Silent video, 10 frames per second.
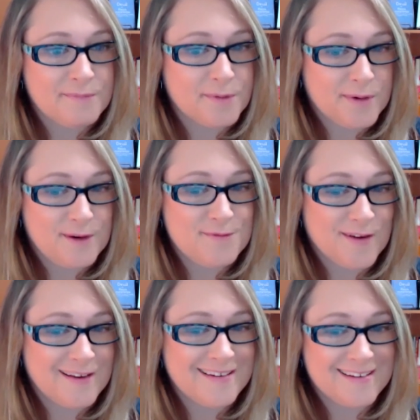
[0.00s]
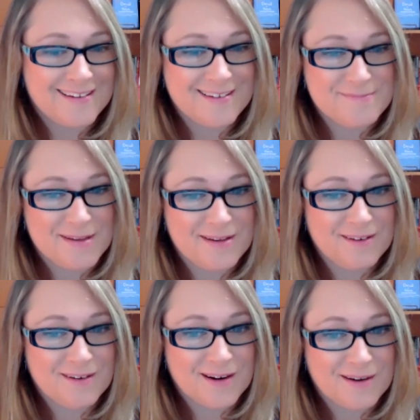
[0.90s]
but when you find it, it can be
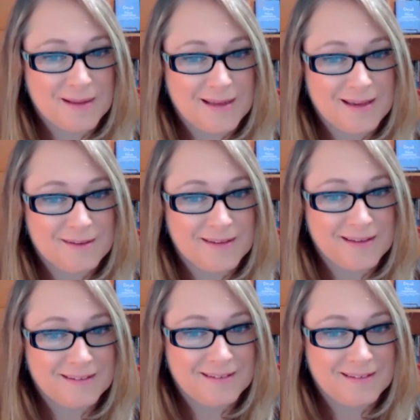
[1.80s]
incredibly healing.